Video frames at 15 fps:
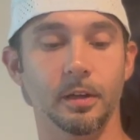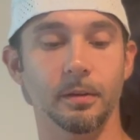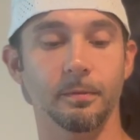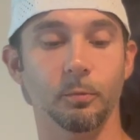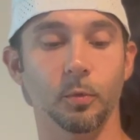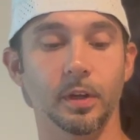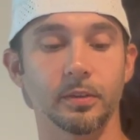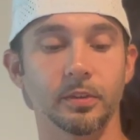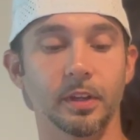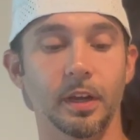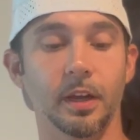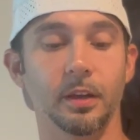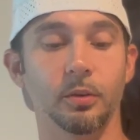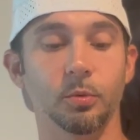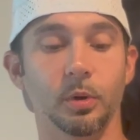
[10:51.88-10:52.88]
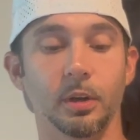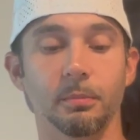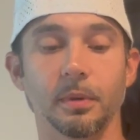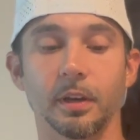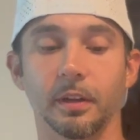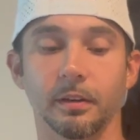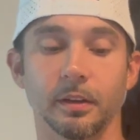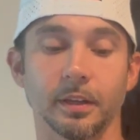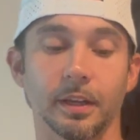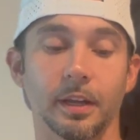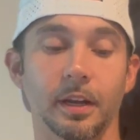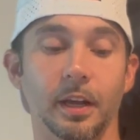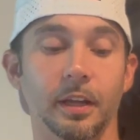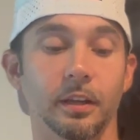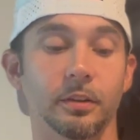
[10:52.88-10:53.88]
Wednesday, 20-minute, again,
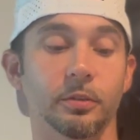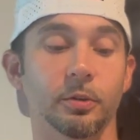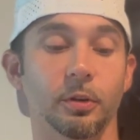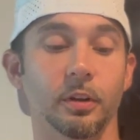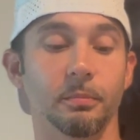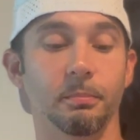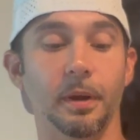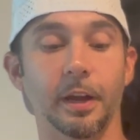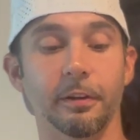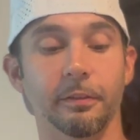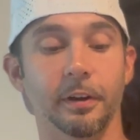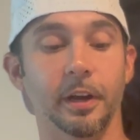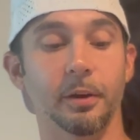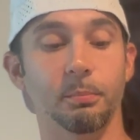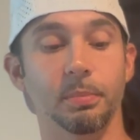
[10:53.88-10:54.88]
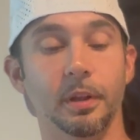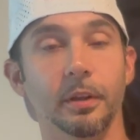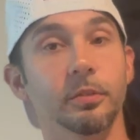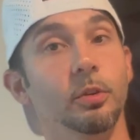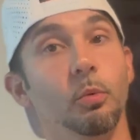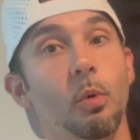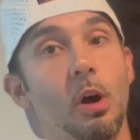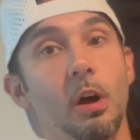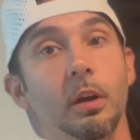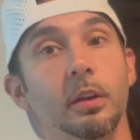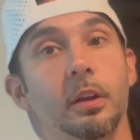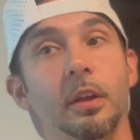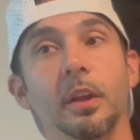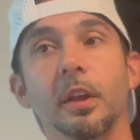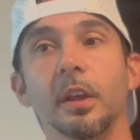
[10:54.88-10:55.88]
I inserted bike ride plus a walk.
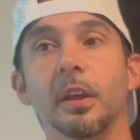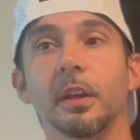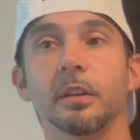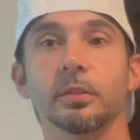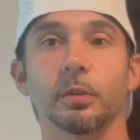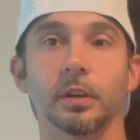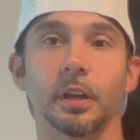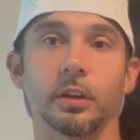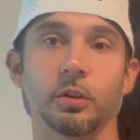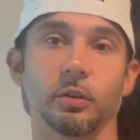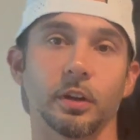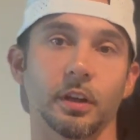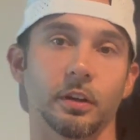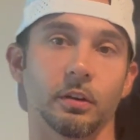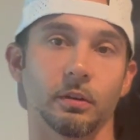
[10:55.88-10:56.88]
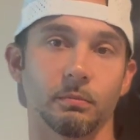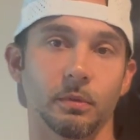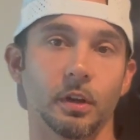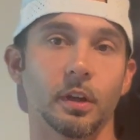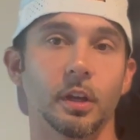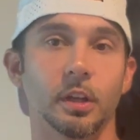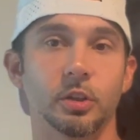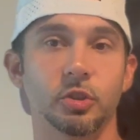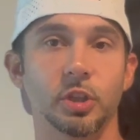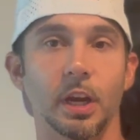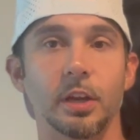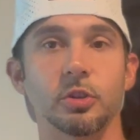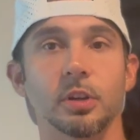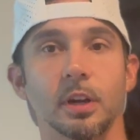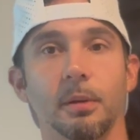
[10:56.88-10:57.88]
So again, you can
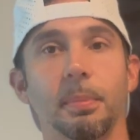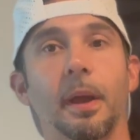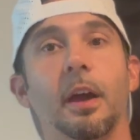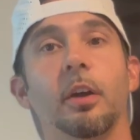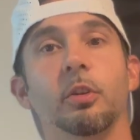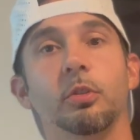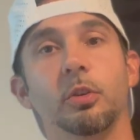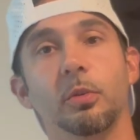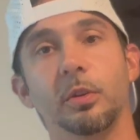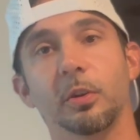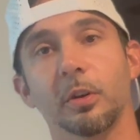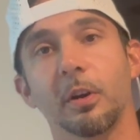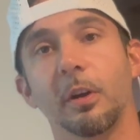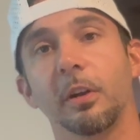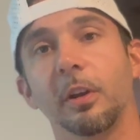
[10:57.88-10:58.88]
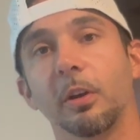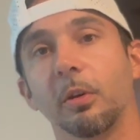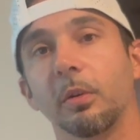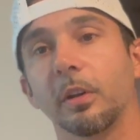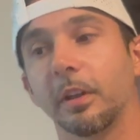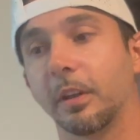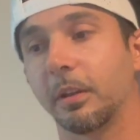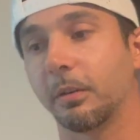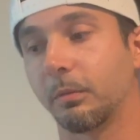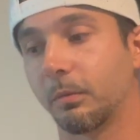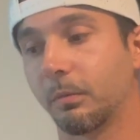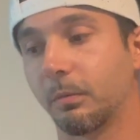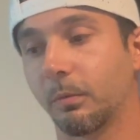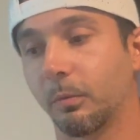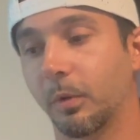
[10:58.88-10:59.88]
change it up how you're doing your cardio and
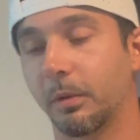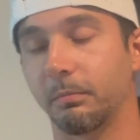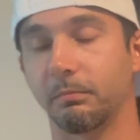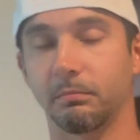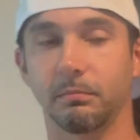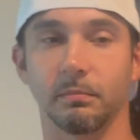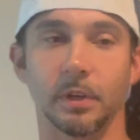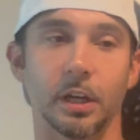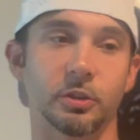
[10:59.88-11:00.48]
what, not